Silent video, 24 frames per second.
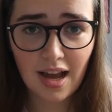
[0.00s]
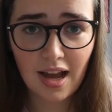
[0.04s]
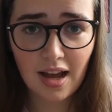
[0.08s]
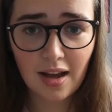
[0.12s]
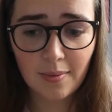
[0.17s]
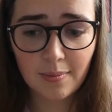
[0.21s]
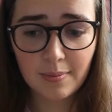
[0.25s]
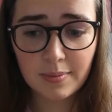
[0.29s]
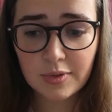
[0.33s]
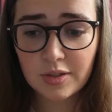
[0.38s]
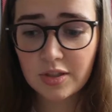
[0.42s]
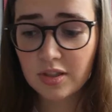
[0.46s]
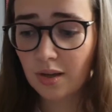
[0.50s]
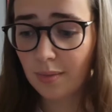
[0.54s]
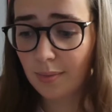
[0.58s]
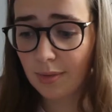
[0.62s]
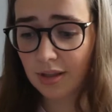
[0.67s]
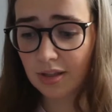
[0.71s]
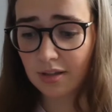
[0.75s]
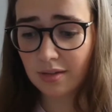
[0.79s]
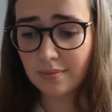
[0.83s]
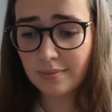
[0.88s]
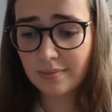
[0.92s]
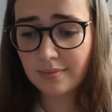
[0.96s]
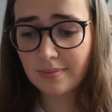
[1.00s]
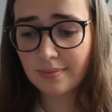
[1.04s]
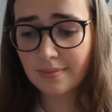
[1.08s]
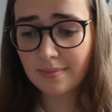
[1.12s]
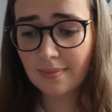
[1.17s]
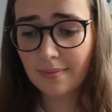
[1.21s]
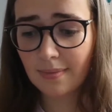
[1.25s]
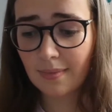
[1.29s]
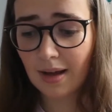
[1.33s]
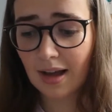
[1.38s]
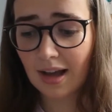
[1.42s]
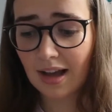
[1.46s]
Um, some of them
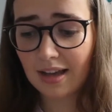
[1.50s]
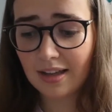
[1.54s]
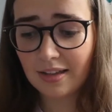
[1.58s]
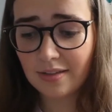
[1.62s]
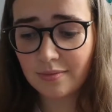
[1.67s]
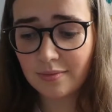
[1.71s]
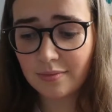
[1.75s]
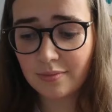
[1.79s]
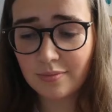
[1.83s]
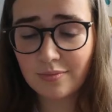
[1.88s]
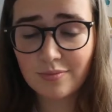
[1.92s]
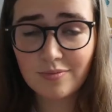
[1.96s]
I